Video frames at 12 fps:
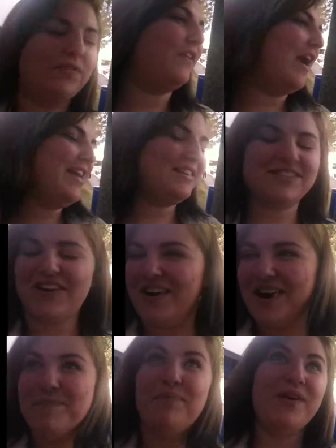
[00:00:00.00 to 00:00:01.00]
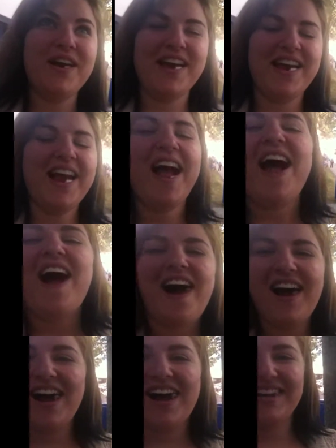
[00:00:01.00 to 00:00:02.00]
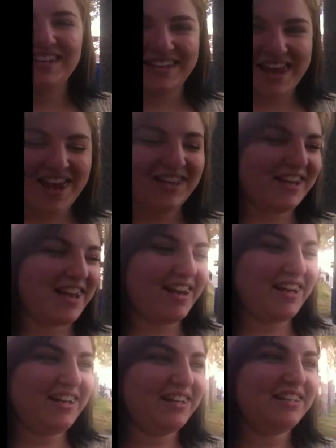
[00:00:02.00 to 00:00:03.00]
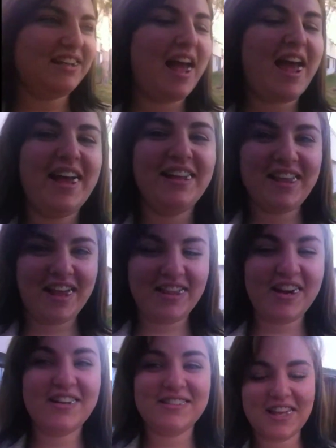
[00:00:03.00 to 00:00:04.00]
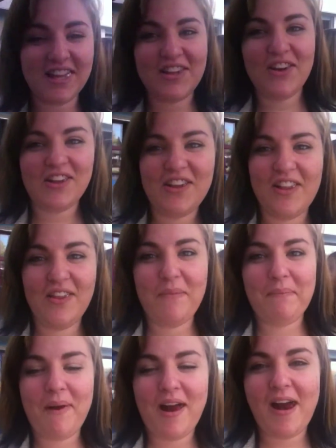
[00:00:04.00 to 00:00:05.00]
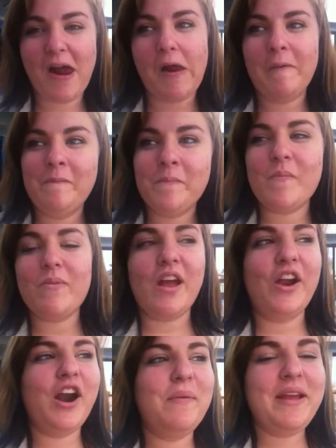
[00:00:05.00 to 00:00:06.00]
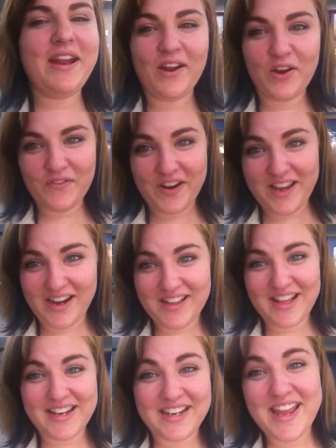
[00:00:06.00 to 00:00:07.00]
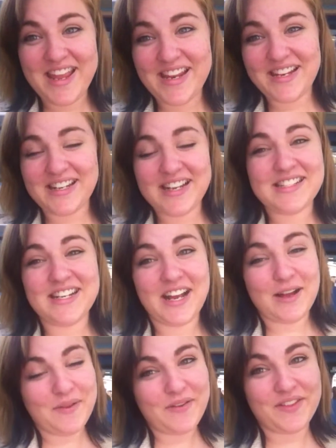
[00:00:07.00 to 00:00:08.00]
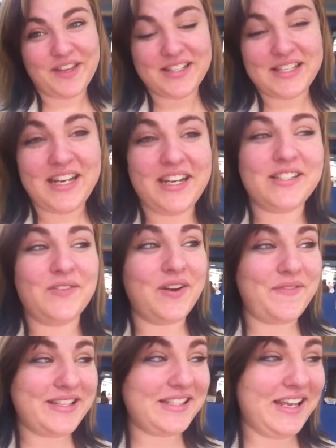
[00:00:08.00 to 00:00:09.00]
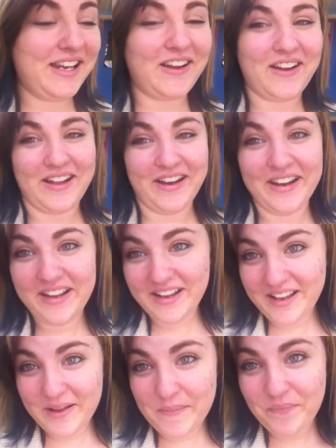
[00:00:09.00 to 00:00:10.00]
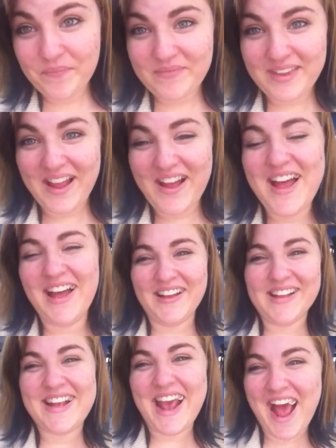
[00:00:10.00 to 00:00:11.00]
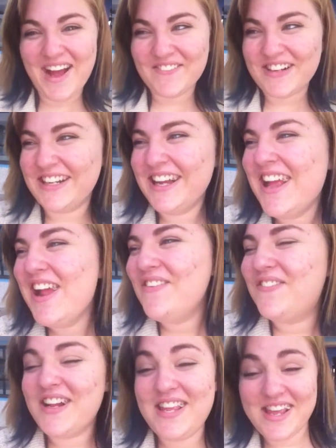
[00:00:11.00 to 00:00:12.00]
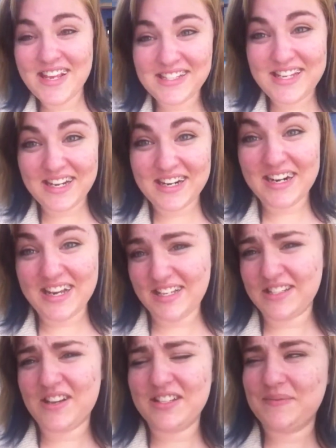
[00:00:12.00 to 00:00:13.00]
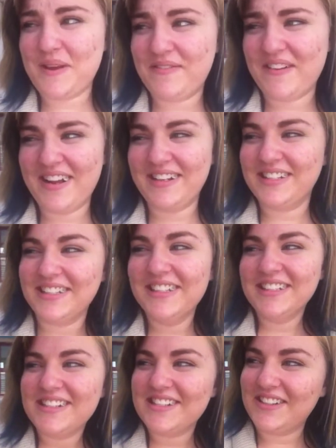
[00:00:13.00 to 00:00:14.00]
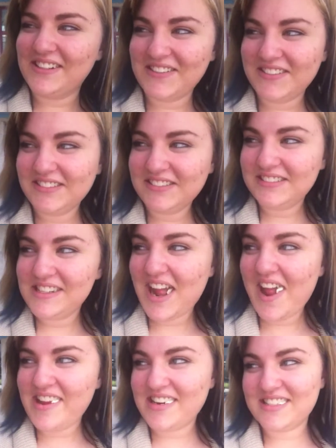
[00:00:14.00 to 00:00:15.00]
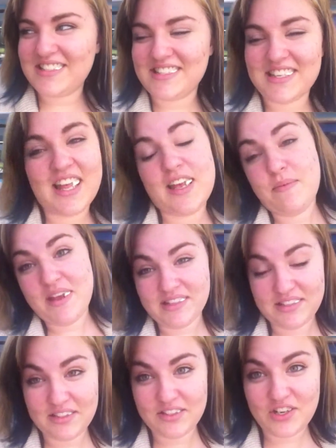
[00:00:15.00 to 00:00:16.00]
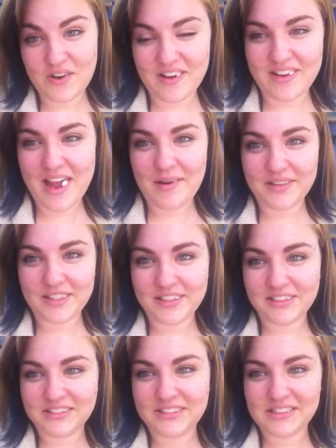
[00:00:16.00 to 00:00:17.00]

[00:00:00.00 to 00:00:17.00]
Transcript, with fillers: Right, sorry, Bree, uh, Caitlin, and then there's a little uh, monkey hermit over here that he isn't coming with us and he doesn't want to be seen on camera, but he is here and he's also my friend, so he just doesn't like being shown on camera. Yeah.